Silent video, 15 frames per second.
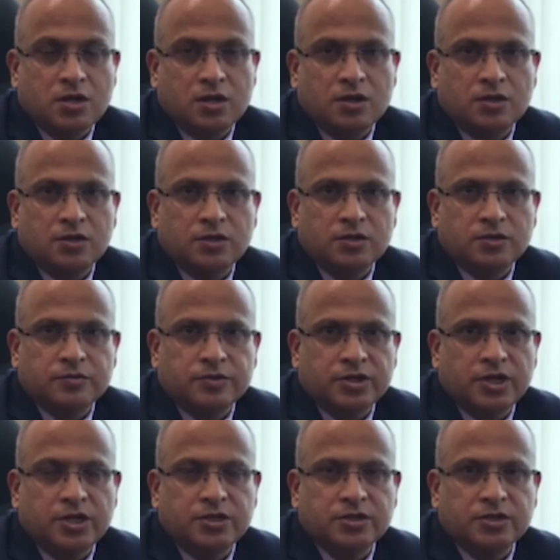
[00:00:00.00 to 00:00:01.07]
uh,
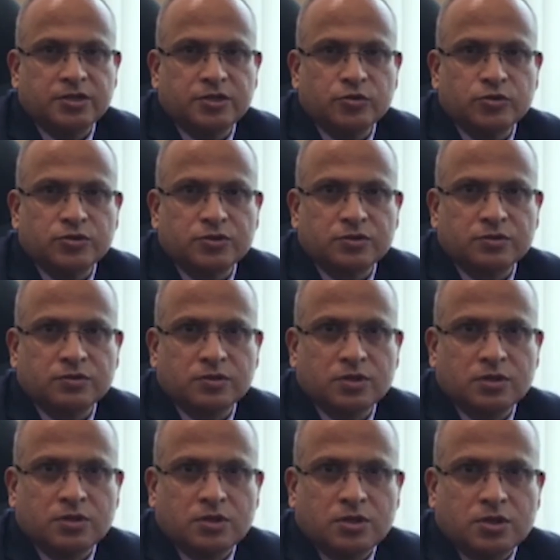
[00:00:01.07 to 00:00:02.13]
related news.
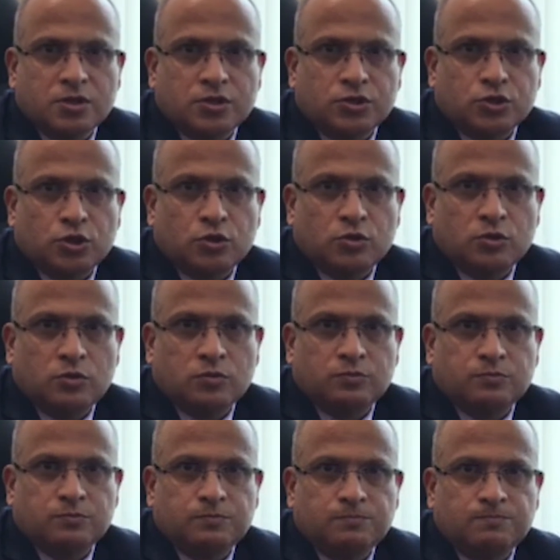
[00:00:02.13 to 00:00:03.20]
So
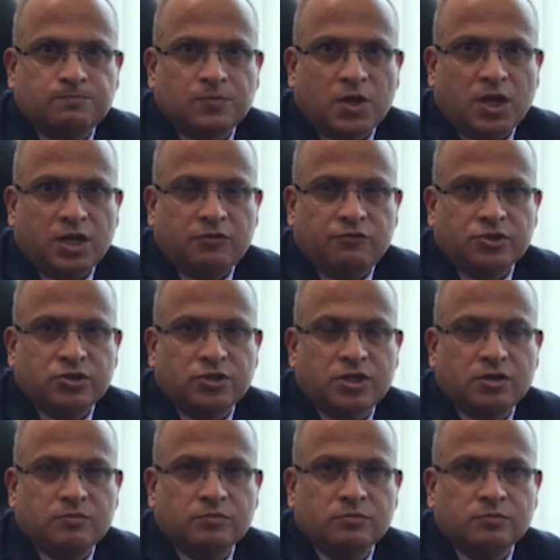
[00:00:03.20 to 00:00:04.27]
I wish
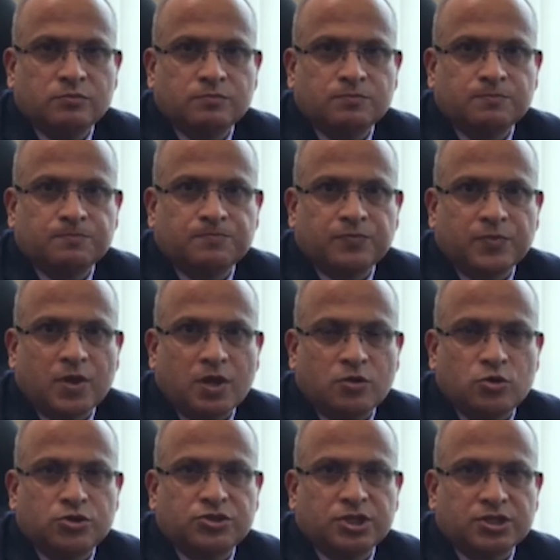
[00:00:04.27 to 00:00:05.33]
them a
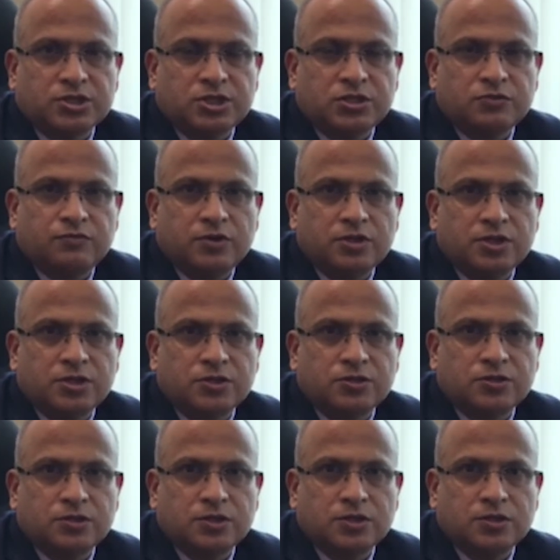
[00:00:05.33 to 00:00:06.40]
good success for
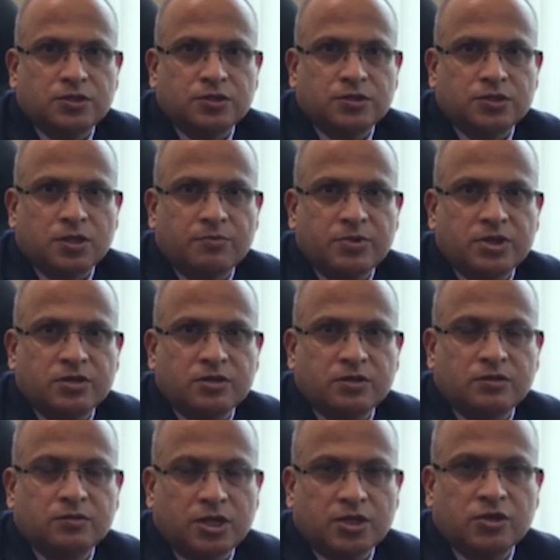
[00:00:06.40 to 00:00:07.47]
this summit.
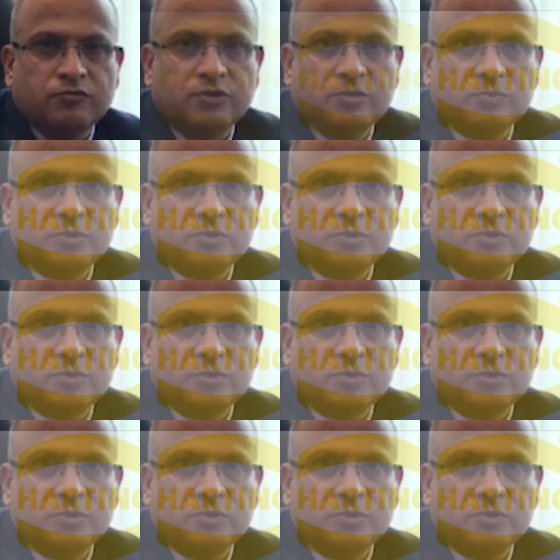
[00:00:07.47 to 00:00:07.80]
Thank you very